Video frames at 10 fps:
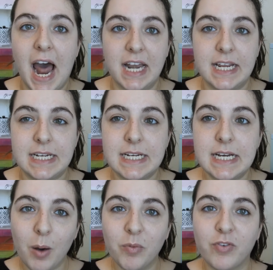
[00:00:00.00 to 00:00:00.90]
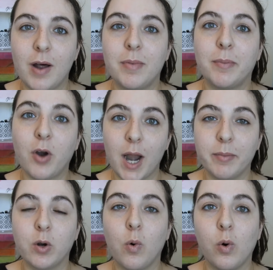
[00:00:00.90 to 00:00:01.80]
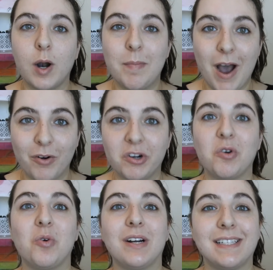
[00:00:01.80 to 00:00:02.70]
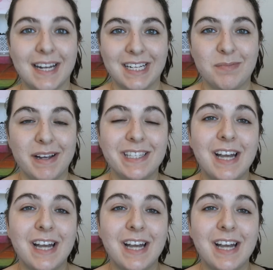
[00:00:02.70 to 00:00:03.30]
added help from a primer or a powder or a setting spray.